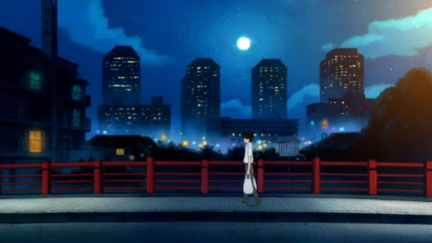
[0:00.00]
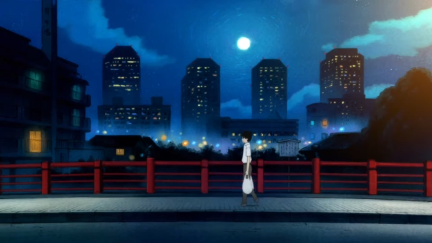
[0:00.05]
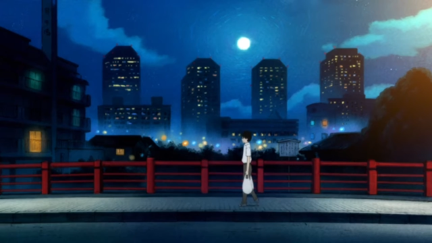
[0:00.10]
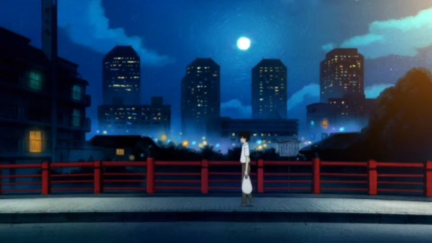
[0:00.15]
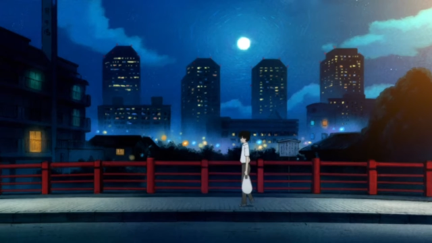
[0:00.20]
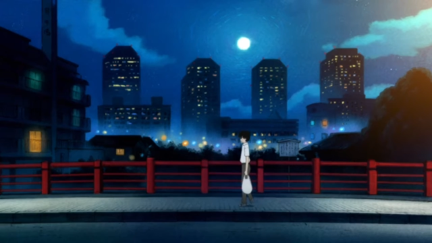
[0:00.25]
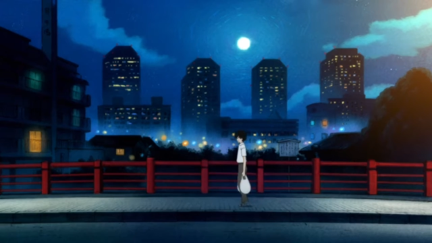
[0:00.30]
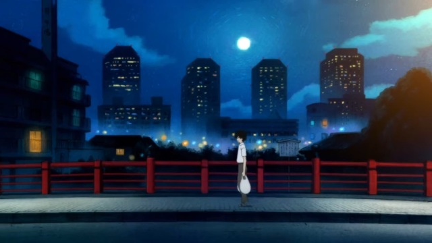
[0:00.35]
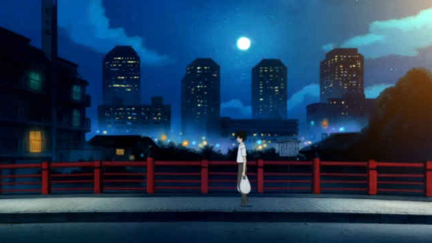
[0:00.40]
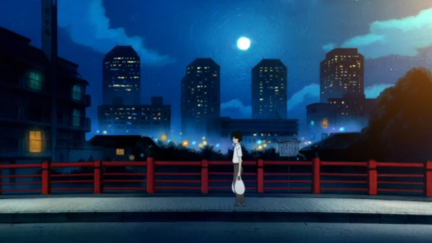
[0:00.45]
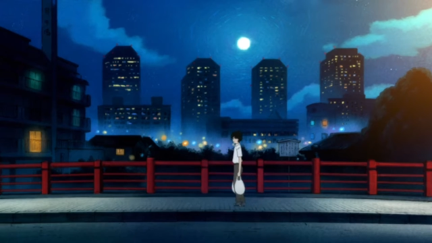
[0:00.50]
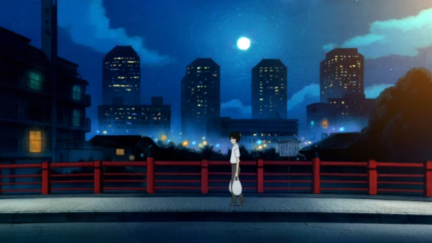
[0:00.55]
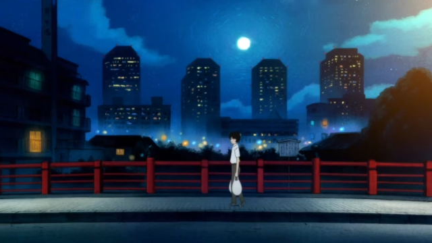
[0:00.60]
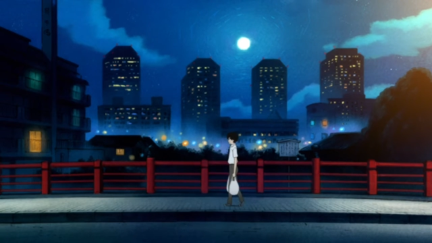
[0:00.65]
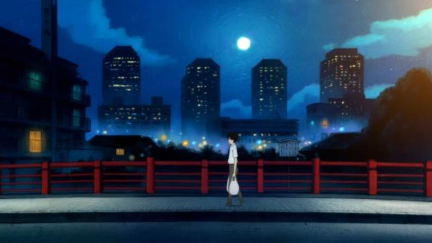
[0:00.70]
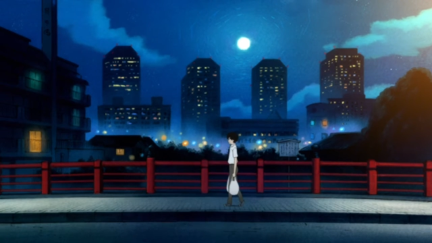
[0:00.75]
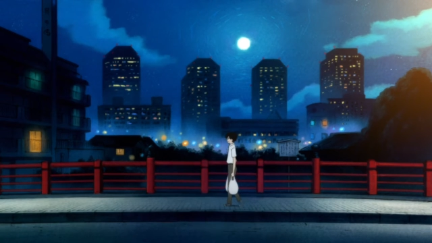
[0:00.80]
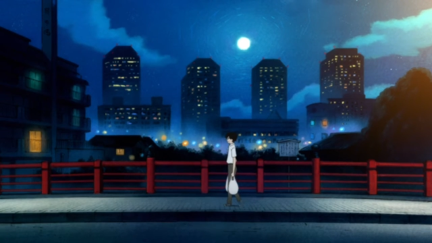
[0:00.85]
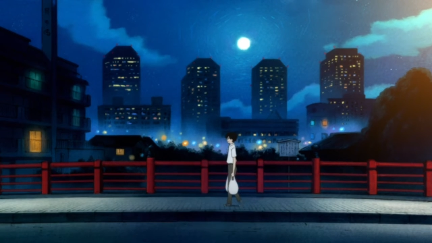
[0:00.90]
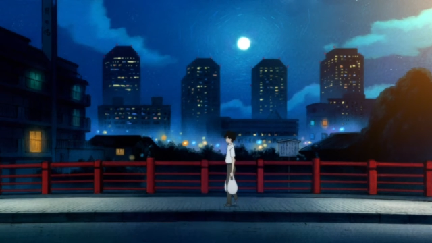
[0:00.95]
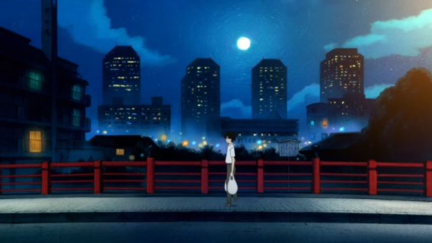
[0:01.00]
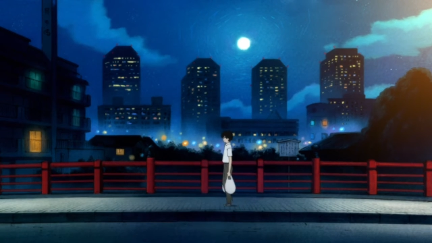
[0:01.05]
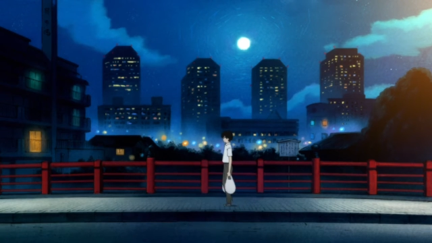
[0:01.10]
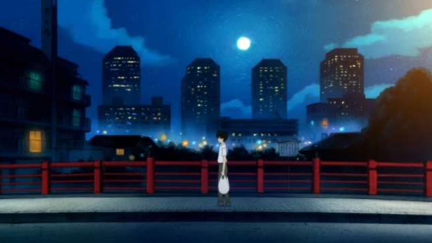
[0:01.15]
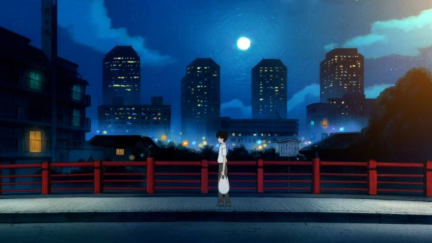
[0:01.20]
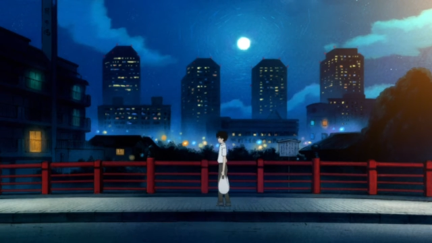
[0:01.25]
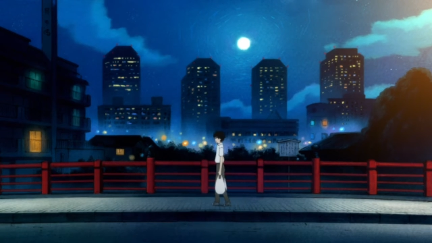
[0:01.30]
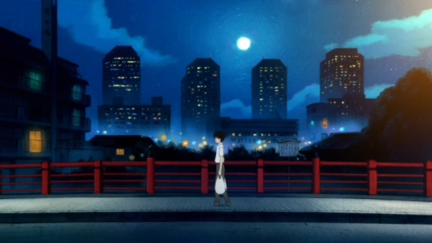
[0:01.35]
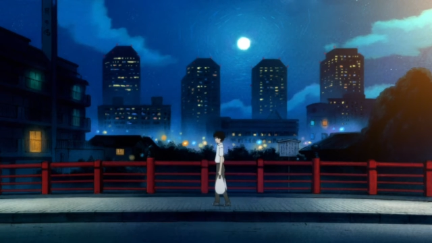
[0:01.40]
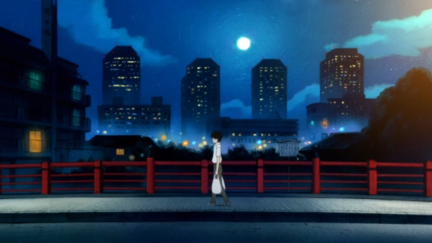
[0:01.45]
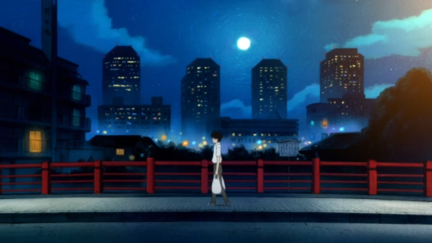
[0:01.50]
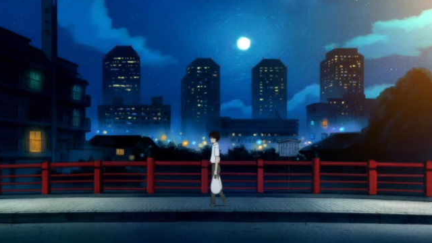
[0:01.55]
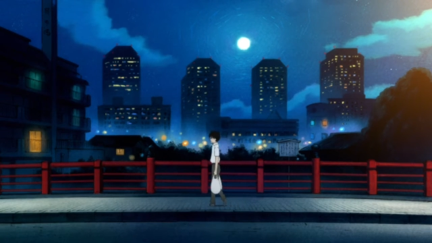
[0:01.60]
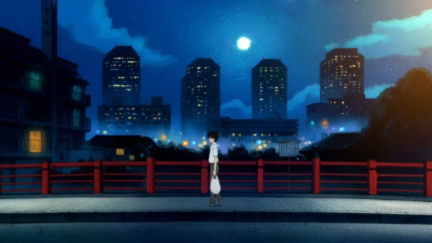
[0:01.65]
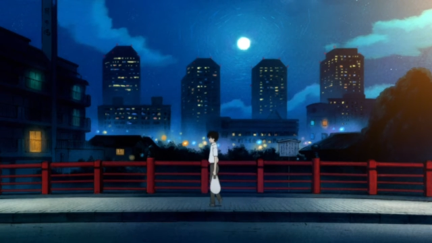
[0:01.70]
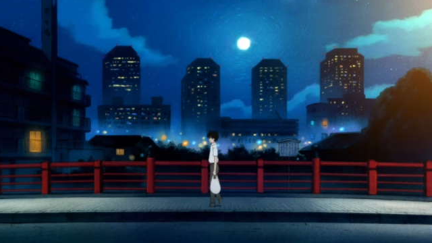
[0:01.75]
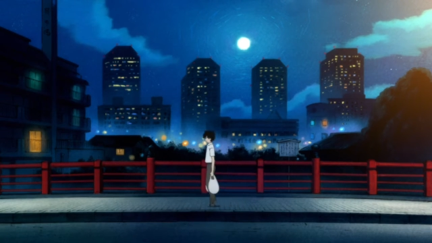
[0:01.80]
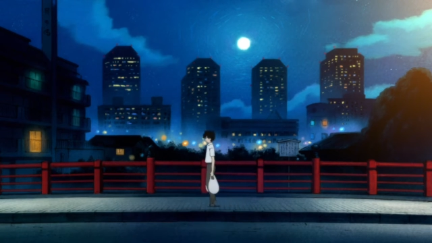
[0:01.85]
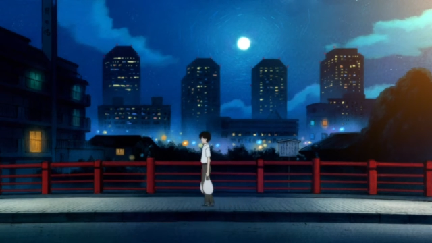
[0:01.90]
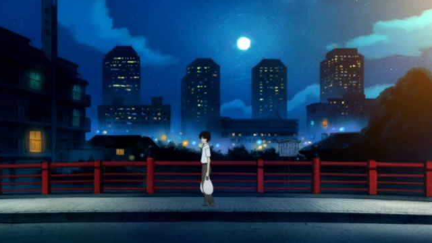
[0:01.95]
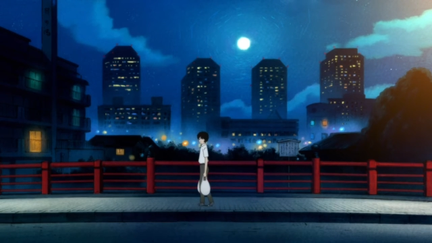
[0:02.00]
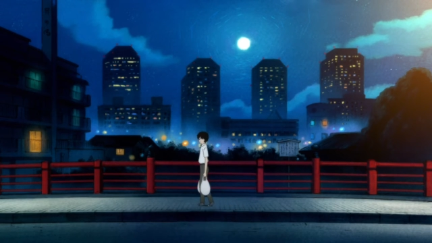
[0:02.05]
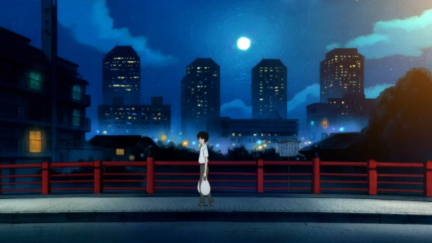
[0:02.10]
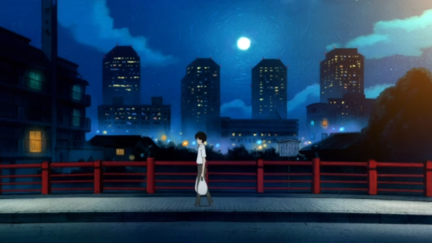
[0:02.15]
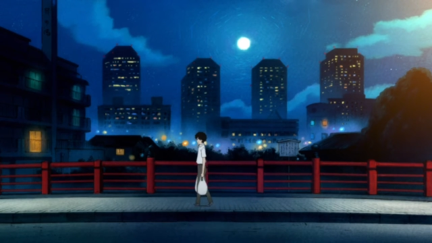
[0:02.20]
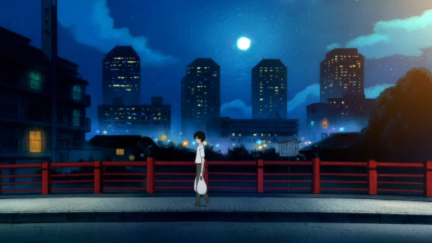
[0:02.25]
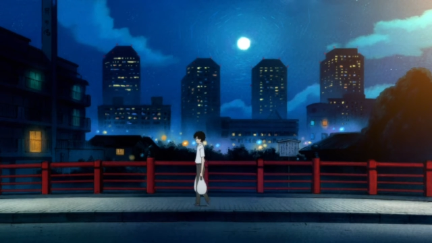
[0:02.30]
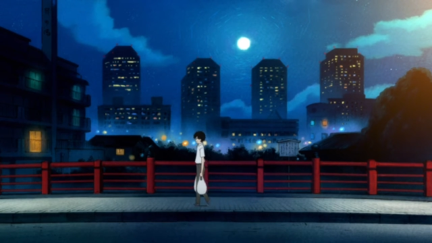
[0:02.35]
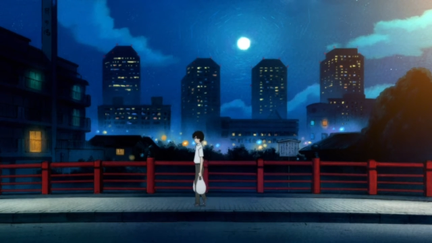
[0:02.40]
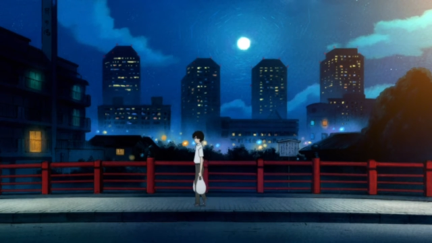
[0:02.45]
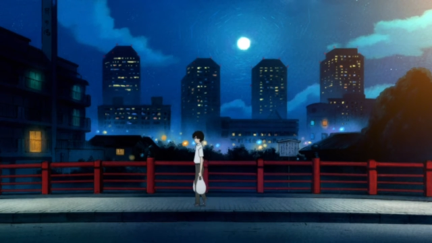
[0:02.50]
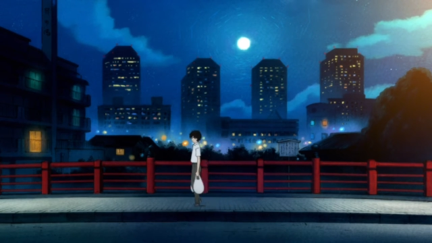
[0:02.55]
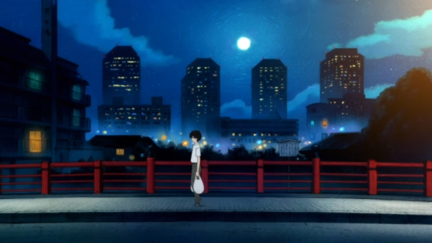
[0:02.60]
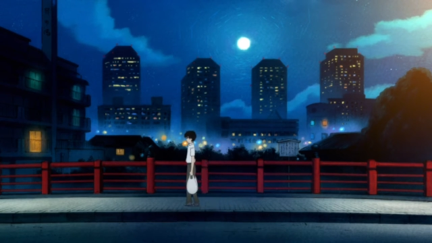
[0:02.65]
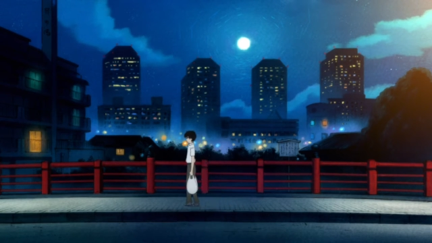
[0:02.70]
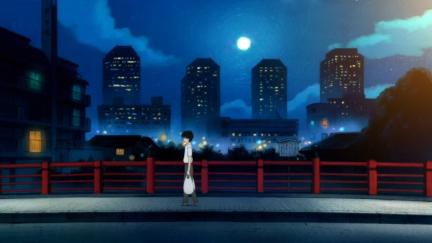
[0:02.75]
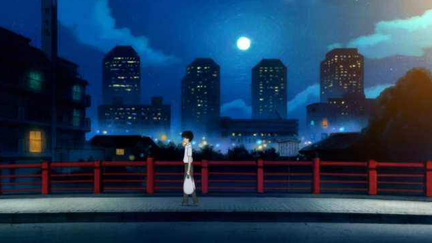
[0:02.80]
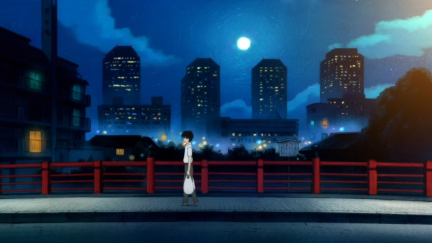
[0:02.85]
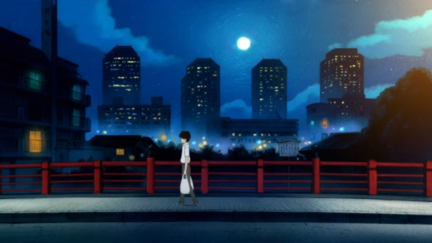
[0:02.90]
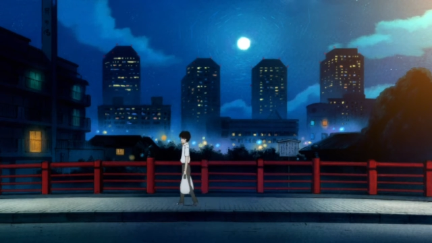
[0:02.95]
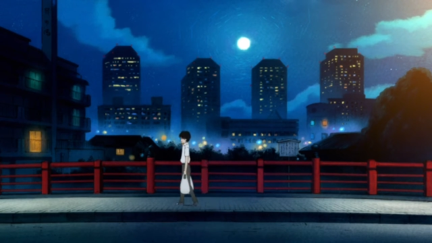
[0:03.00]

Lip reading: No face is visible, so there are no lips to read.